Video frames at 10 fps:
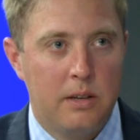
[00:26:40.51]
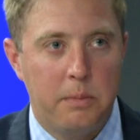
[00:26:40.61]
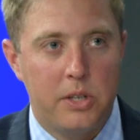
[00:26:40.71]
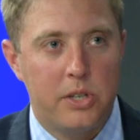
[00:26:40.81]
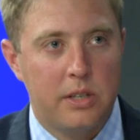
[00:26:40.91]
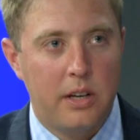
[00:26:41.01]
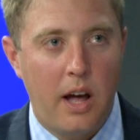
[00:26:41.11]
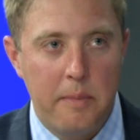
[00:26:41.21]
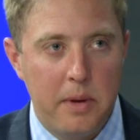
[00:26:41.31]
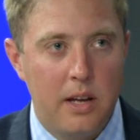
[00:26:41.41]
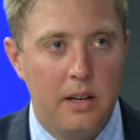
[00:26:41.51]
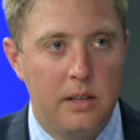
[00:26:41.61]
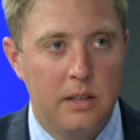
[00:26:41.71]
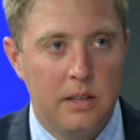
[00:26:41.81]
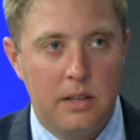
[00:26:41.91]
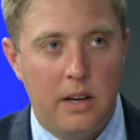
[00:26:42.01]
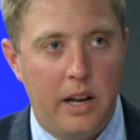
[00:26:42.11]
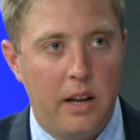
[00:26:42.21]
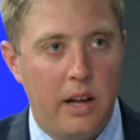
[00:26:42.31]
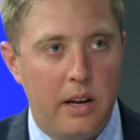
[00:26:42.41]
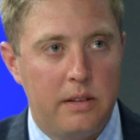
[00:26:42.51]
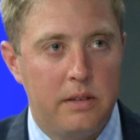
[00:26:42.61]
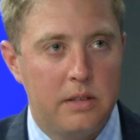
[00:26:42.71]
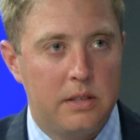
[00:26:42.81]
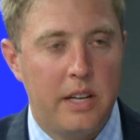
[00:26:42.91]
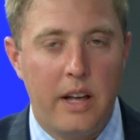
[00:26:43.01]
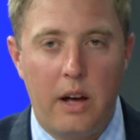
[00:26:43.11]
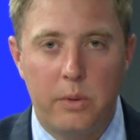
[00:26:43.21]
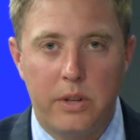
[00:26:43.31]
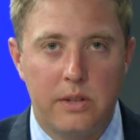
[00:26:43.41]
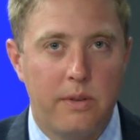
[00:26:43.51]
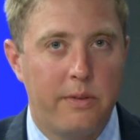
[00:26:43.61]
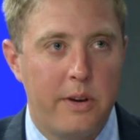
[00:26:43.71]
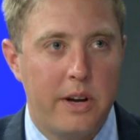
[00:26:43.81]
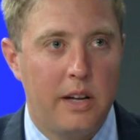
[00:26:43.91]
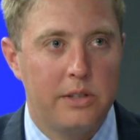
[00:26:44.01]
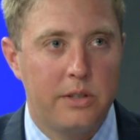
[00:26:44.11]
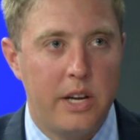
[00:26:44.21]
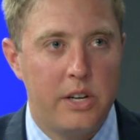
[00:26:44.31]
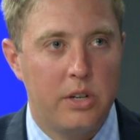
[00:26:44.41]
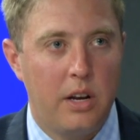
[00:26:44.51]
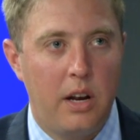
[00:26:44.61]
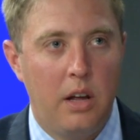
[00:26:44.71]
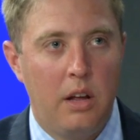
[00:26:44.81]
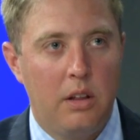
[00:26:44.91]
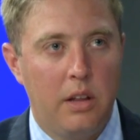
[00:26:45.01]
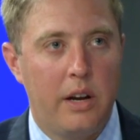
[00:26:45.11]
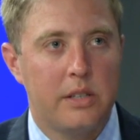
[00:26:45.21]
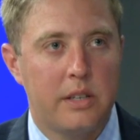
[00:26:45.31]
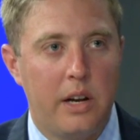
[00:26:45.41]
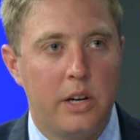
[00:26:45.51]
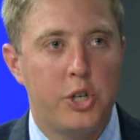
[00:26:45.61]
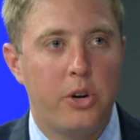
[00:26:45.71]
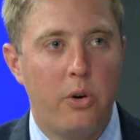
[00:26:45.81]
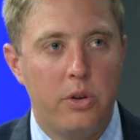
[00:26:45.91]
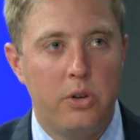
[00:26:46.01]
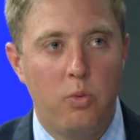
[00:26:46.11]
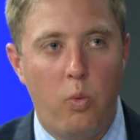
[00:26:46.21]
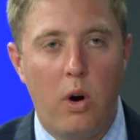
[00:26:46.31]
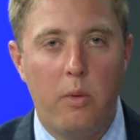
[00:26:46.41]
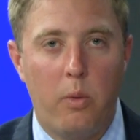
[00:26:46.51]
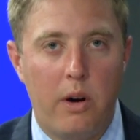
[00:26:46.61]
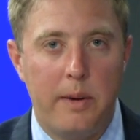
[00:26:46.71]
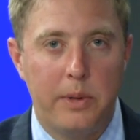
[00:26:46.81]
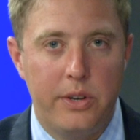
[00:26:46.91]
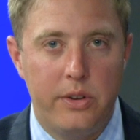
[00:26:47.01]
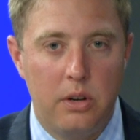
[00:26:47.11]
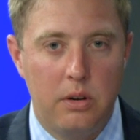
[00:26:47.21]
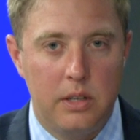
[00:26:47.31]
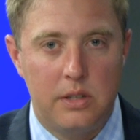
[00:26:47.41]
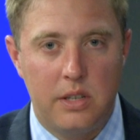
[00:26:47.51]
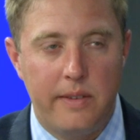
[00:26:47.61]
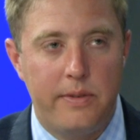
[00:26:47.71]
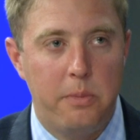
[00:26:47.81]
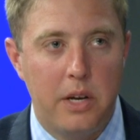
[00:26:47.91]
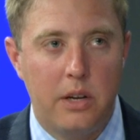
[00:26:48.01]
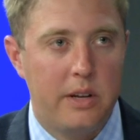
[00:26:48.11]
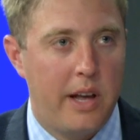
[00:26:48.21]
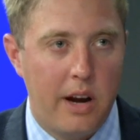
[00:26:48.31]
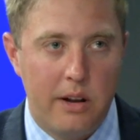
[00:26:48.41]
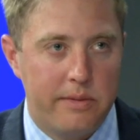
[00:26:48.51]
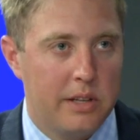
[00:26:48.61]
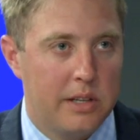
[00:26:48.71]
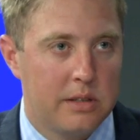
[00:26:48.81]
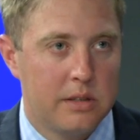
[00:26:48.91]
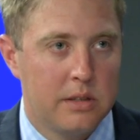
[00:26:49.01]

But okay. just come in and, and sit down with us for a free consultation and let us kind of show you what we're able to do and see if you'd be a good candidate for this.